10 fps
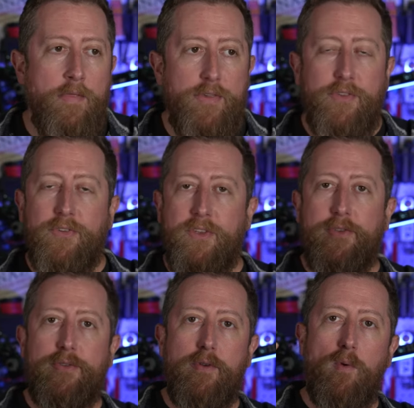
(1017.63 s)
This
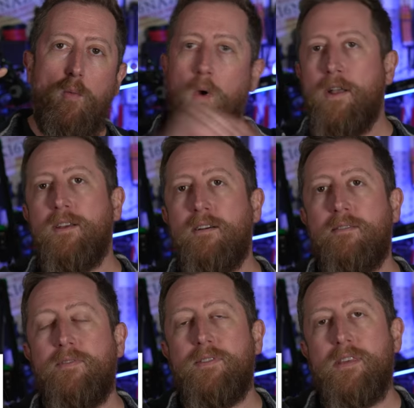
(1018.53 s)
is one
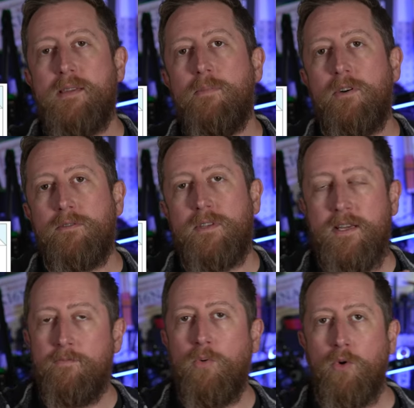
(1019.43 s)
of the most
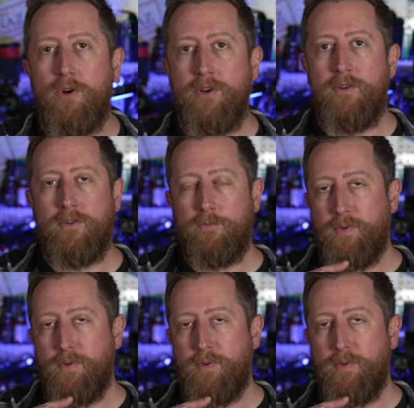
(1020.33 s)
important